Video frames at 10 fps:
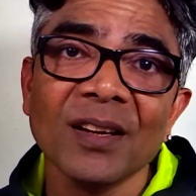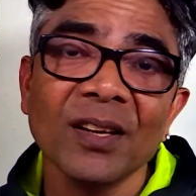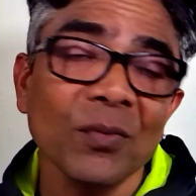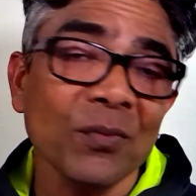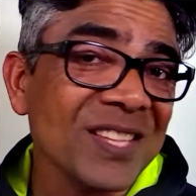
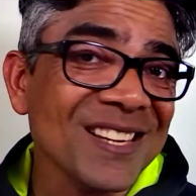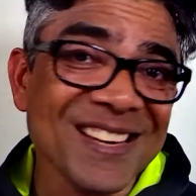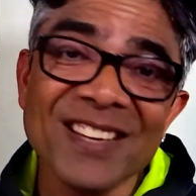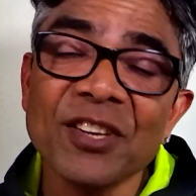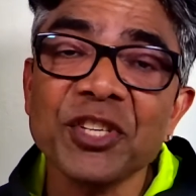with the
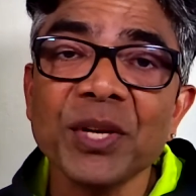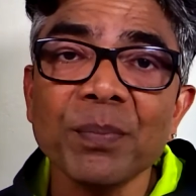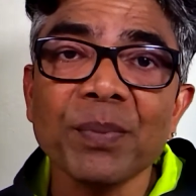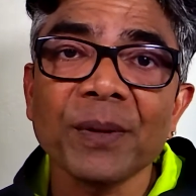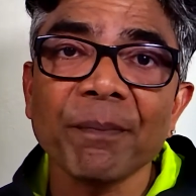leadership,
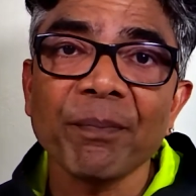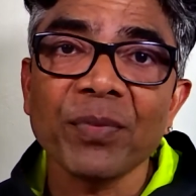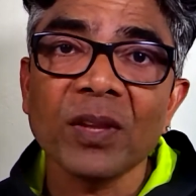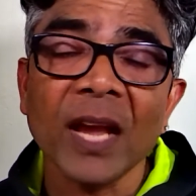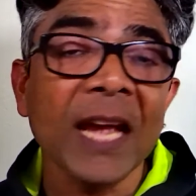
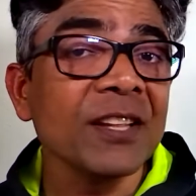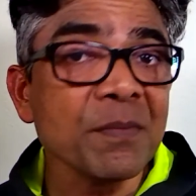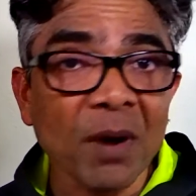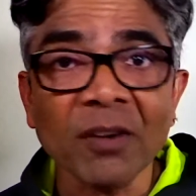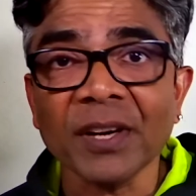and the
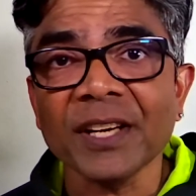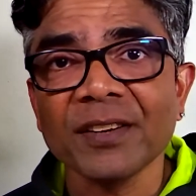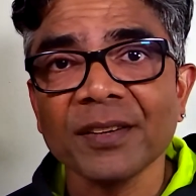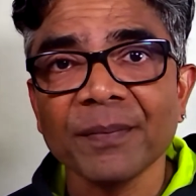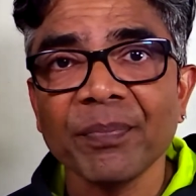market,
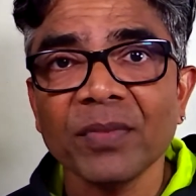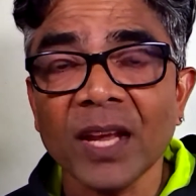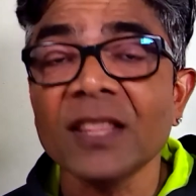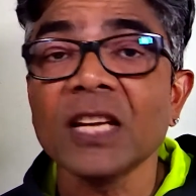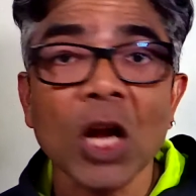and
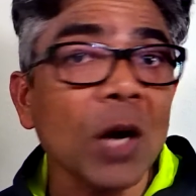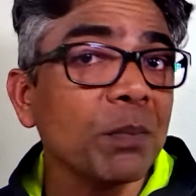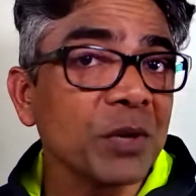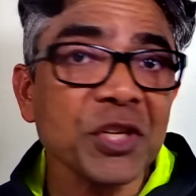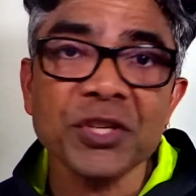the
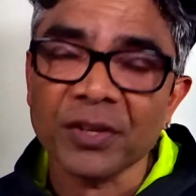competition.